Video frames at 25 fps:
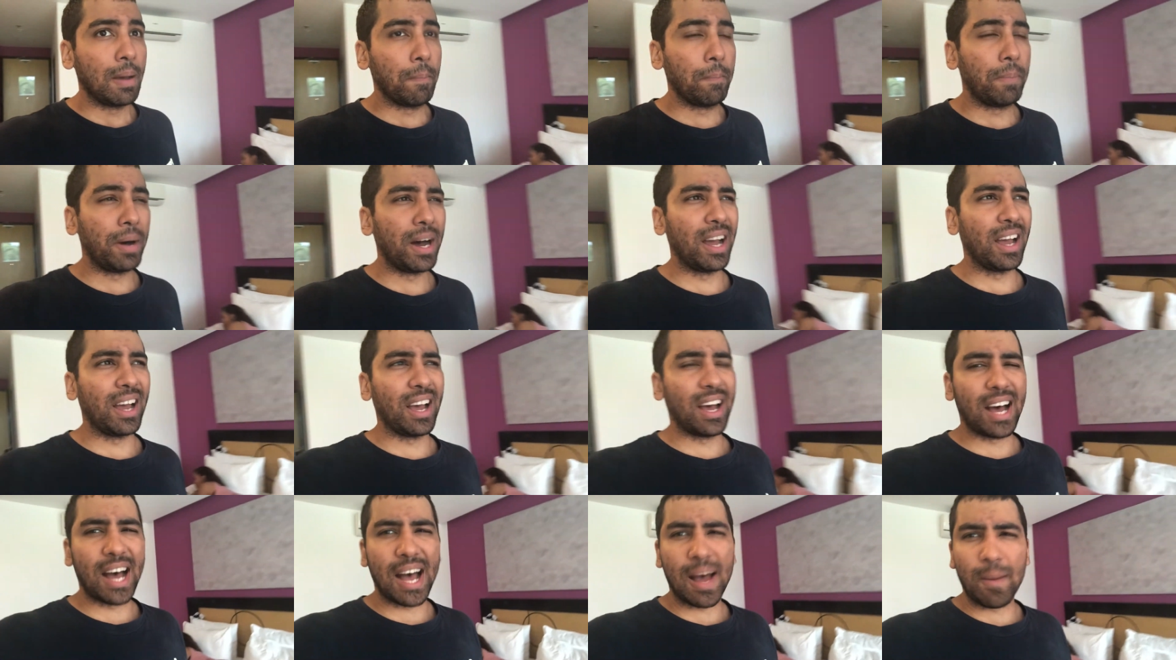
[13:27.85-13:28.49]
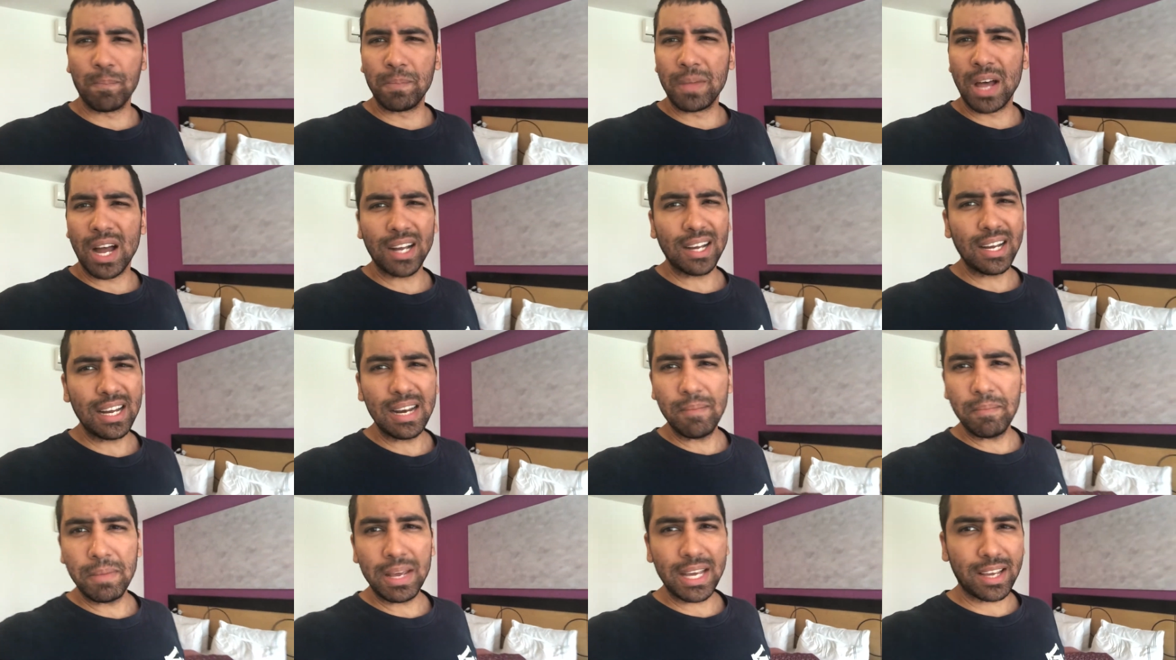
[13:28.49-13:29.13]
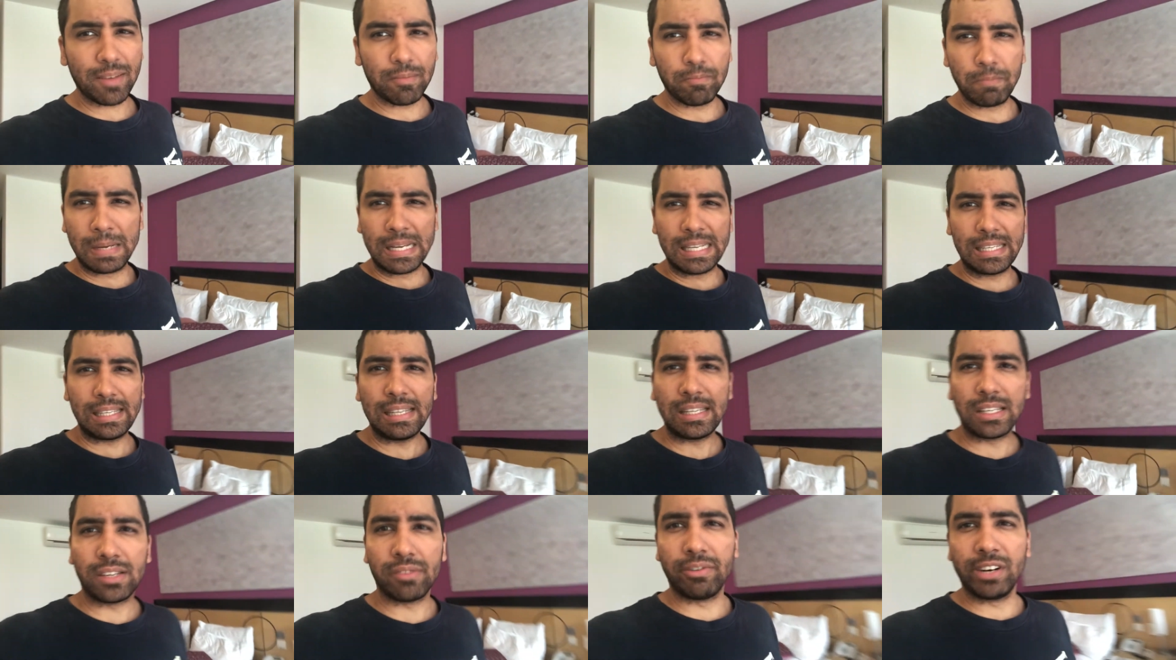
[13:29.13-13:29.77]
But I'm not gonna make a
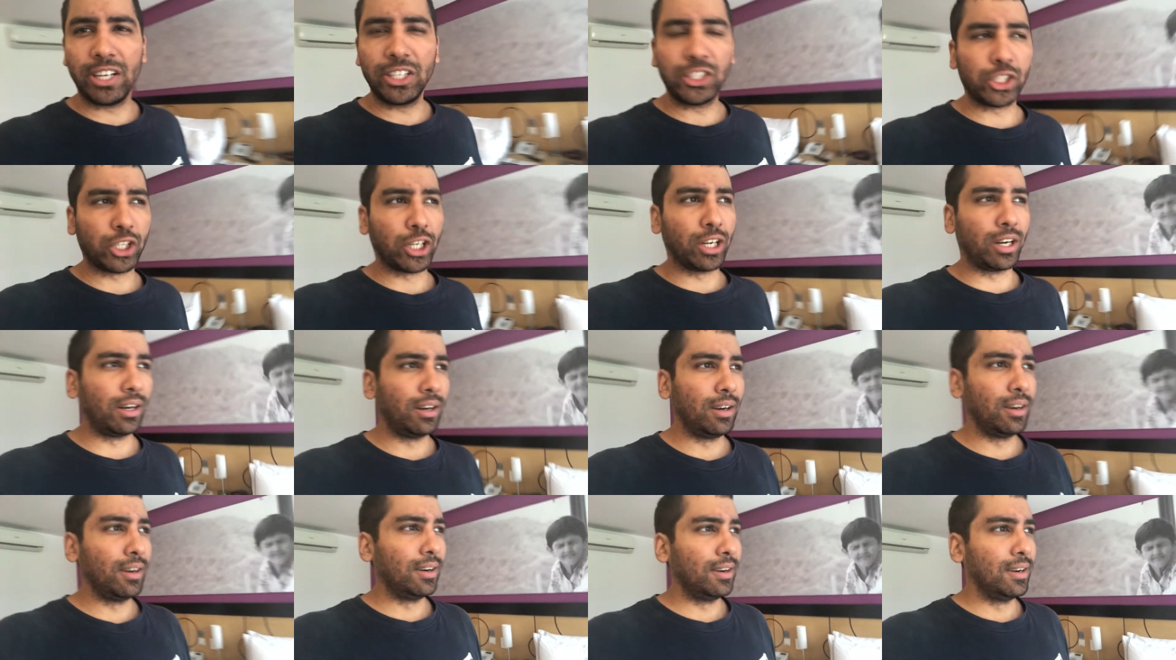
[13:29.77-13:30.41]
business richer